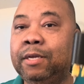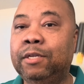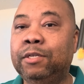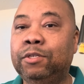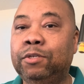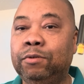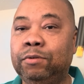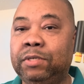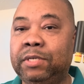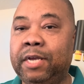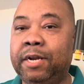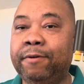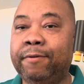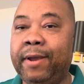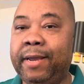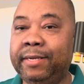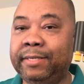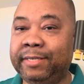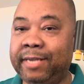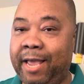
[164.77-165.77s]
to
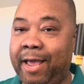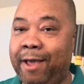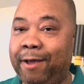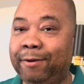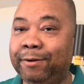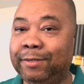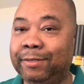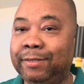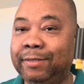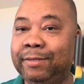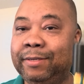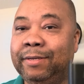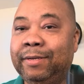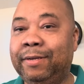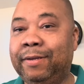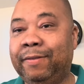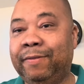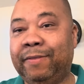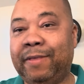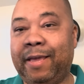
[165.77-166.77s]
generate sounds
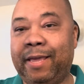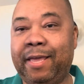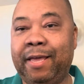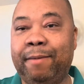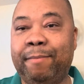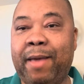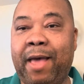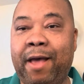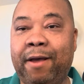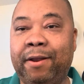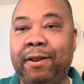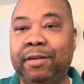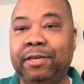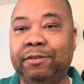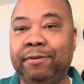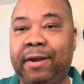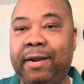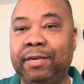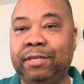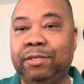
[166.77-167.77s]
that come out in a
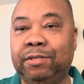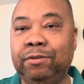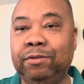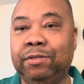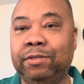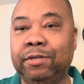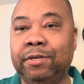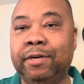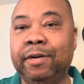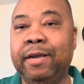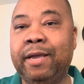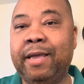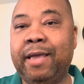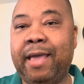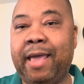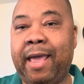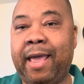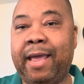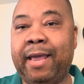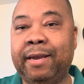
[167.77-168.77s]
transducer
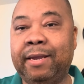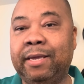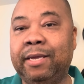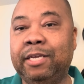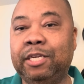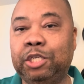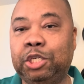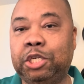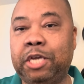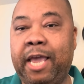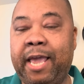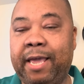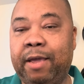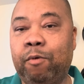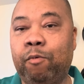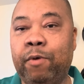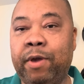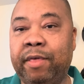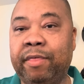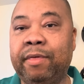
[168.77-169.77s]
and shake
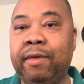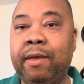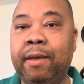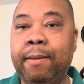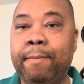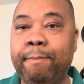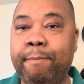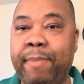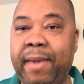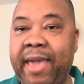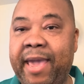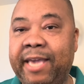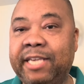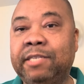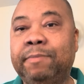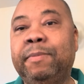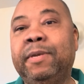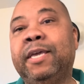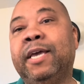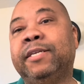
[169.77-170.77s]
with bass
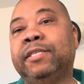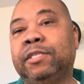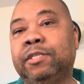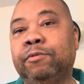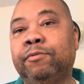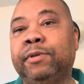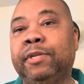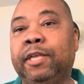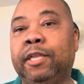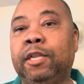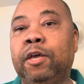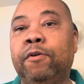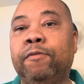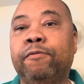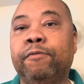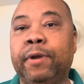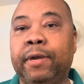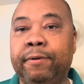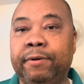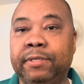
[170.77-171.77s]
because it's really low
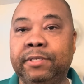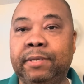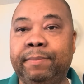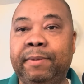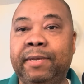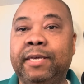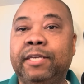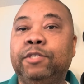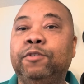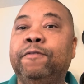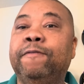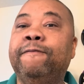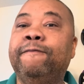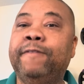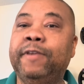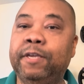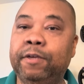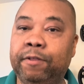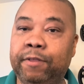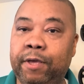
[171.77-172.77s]
frequency, because you
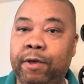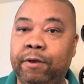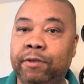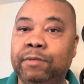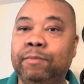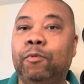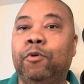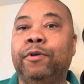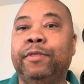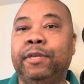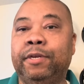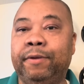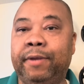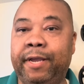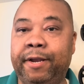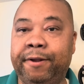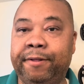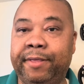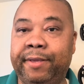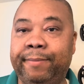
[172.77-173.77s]
feel those more than you
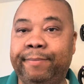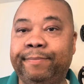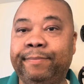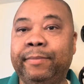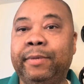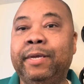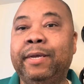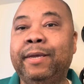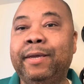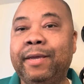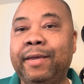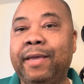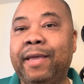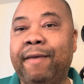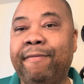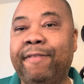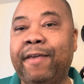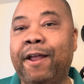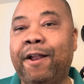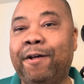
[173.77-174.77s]
hear them.
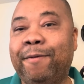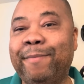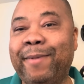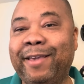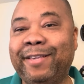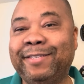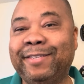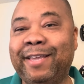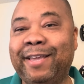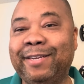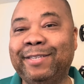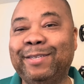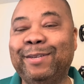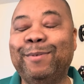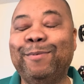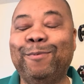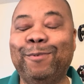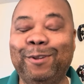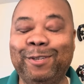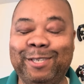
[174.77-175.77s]
If that all makes sense,
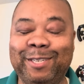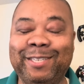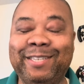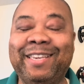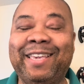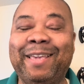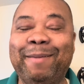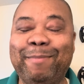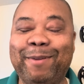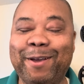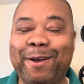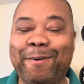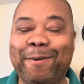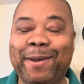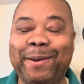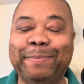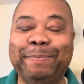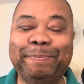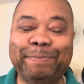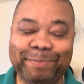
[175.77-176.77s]
we'll just keep
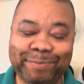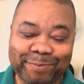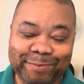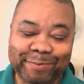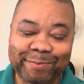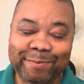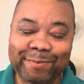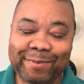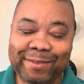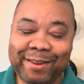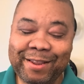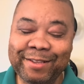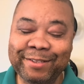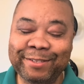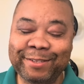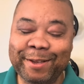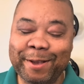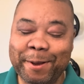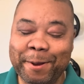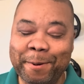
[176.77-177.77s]
going.
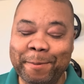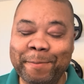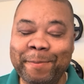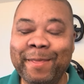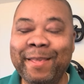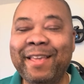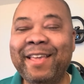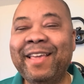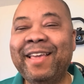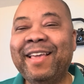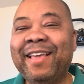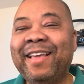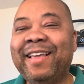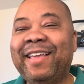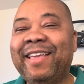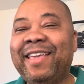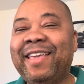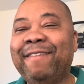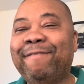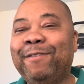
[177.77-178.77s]
So
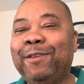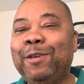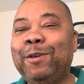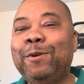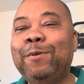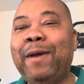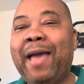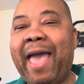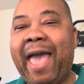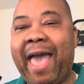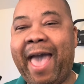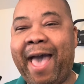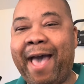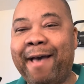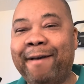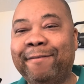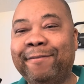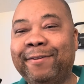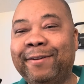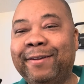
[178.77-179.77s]
if you
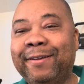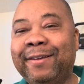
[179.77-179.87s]
have